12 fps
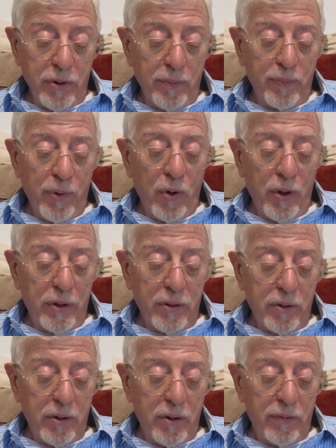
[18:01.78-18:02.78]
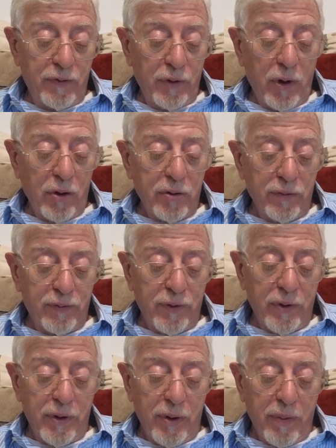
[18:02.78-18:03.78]
a poet and a philosopher
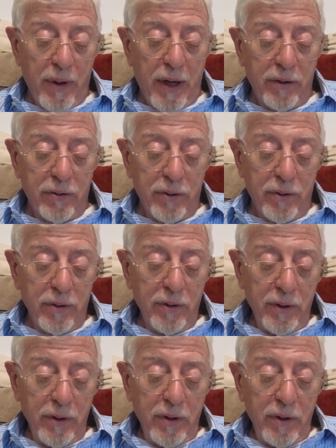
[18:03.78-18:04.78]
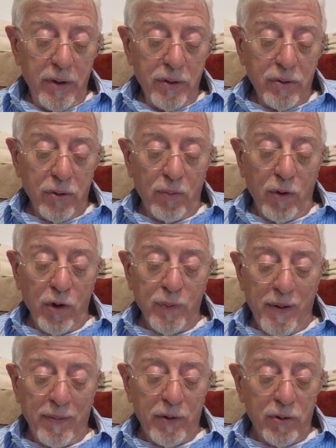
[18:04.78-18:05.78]
and a writer. So most
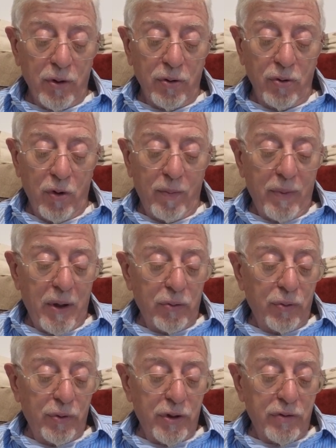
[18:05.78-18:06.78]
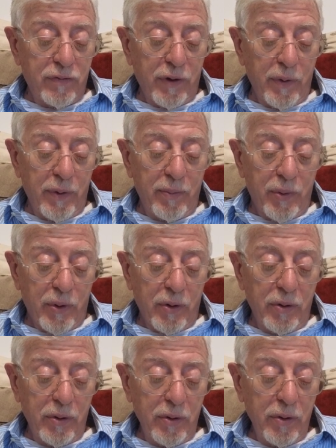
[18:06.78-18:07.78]
people don't know about Uri Zvi Greenberg.
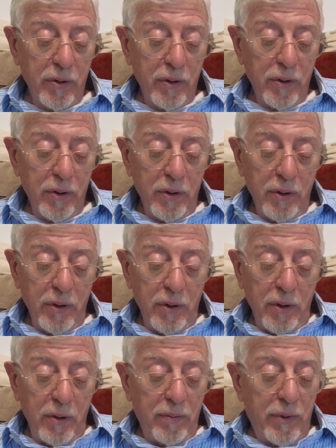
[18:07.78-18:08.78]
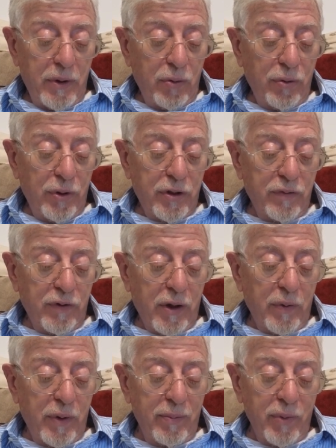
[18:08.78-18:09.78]
But Uri Zvi
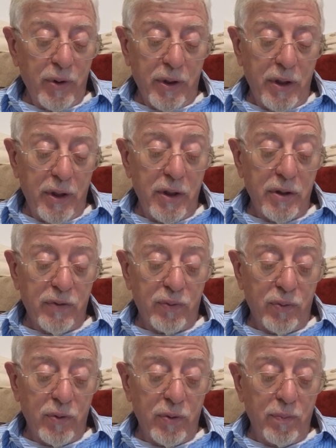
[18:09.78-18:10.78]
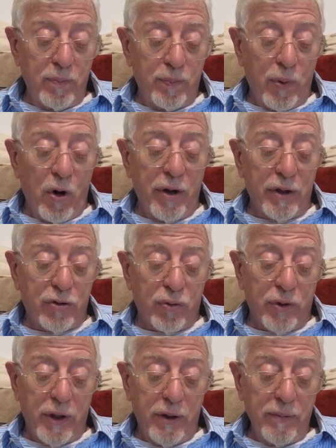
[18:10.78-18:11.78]
Greenberg, in his
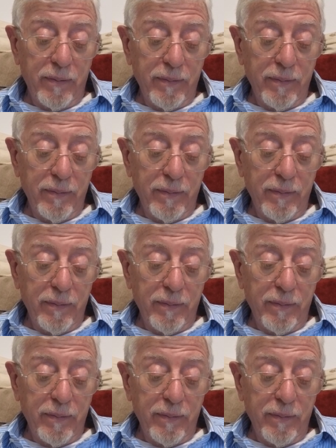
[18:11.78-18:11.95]
poetry